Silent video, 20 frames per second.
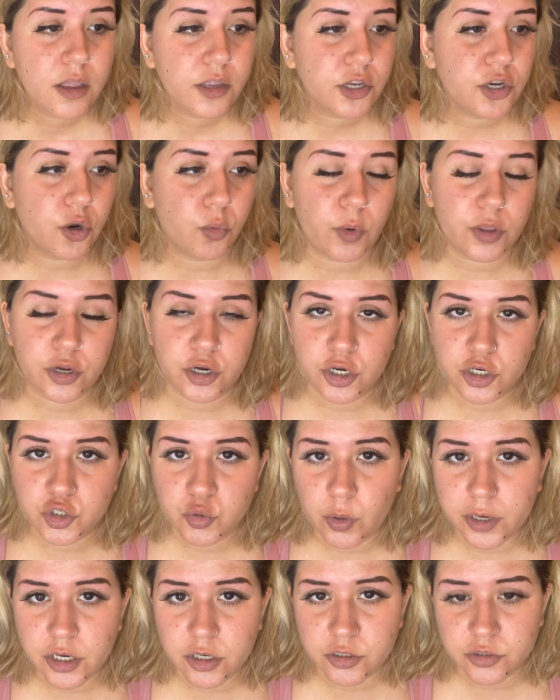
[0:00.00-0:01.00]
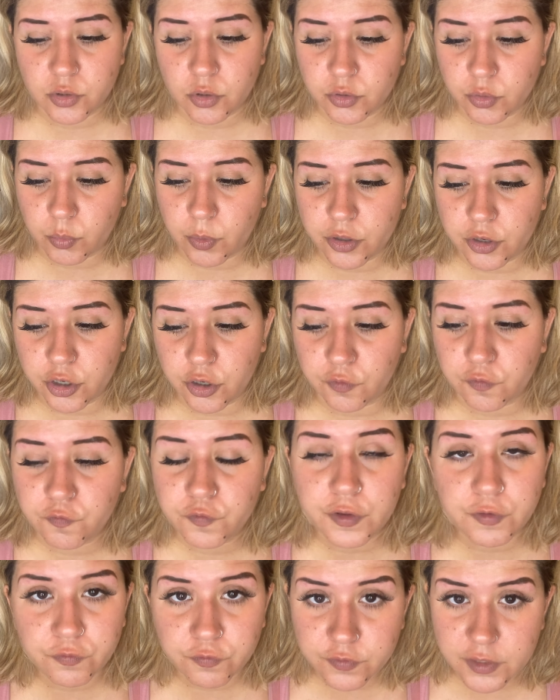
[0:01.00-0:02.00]
you know, whether you're 20 years old or whether you're
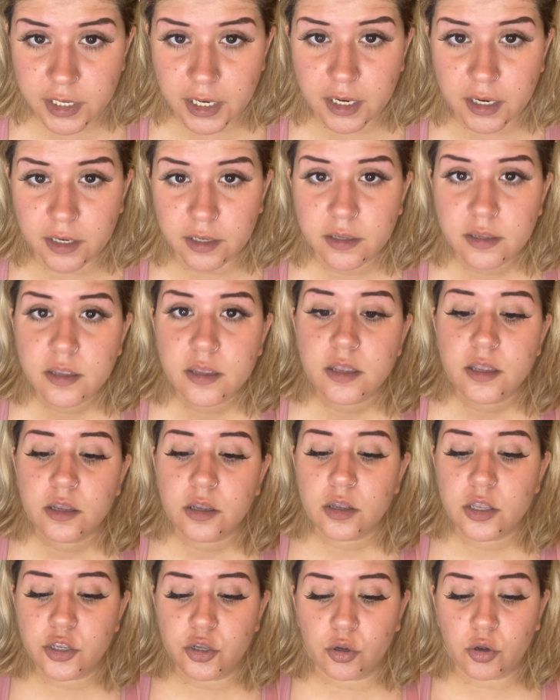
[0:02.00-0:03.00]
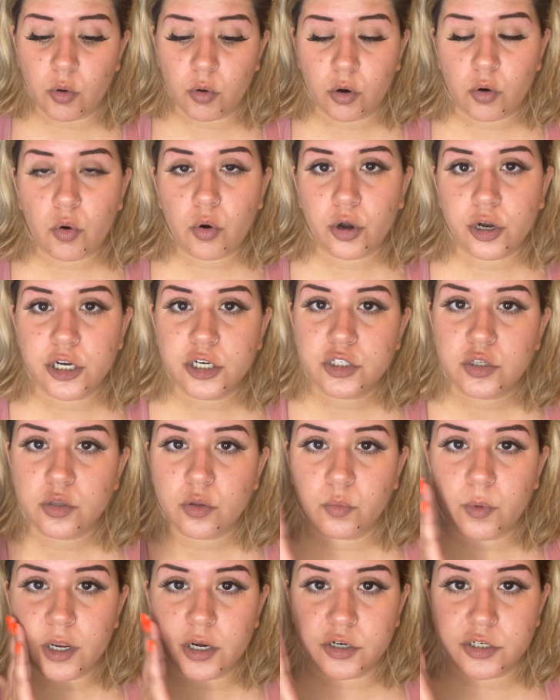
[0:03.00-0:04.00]
50, you go according to the
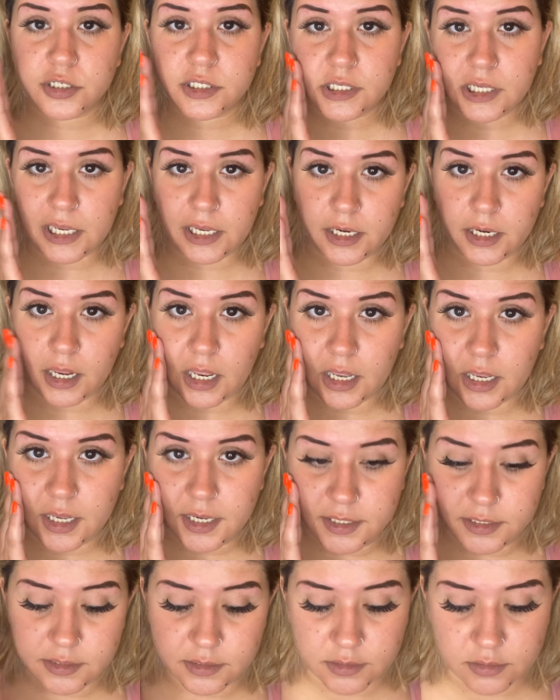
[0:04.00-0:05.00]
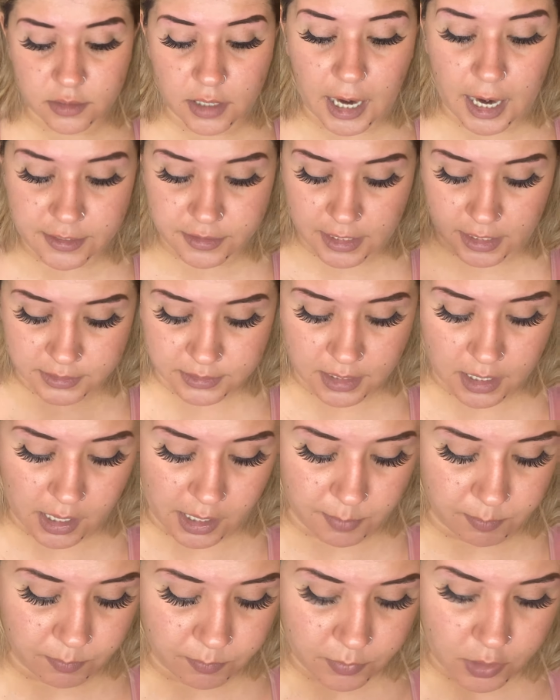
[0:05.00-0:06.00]
way your skin is at that
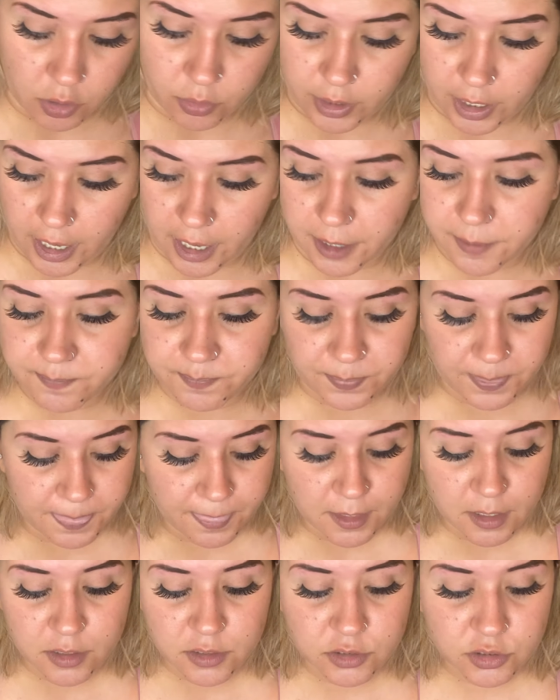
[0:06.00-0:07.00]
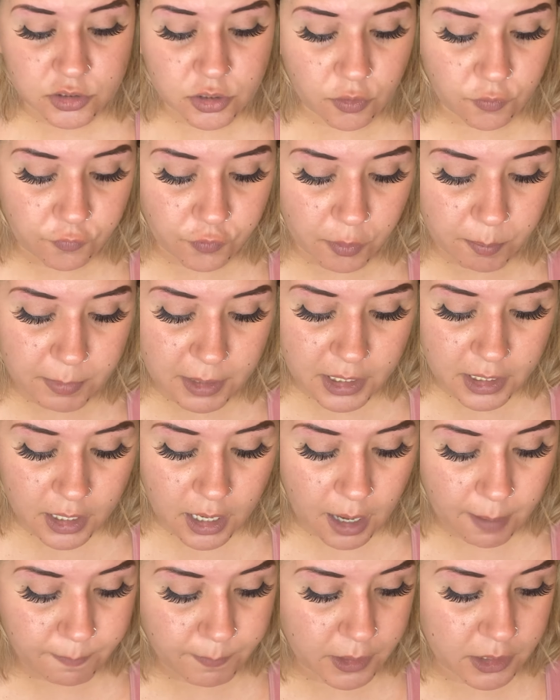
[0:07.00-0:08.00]
time, okay? So for me,
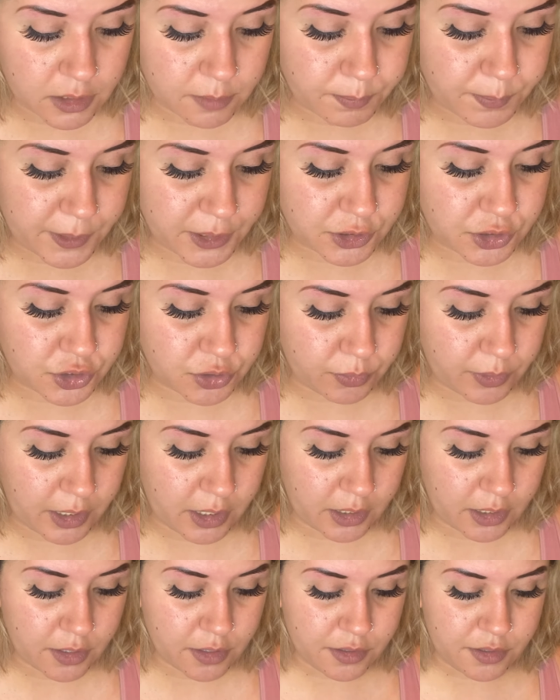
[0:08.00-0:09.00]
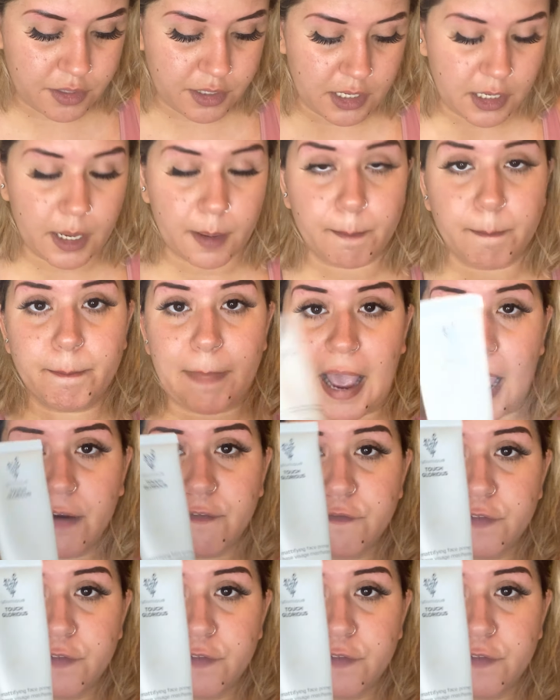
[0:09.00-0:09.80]
I'm going to be doing the matte